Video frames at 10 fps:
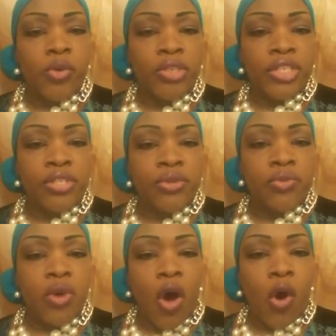need
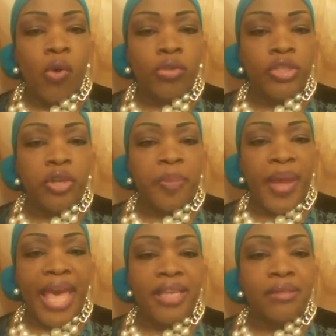to hold your
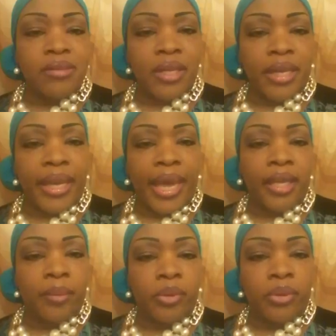pastors
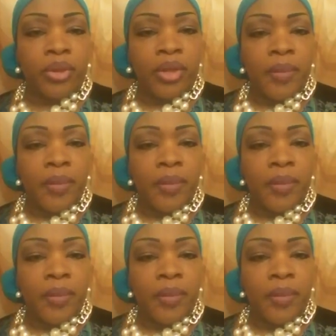accountable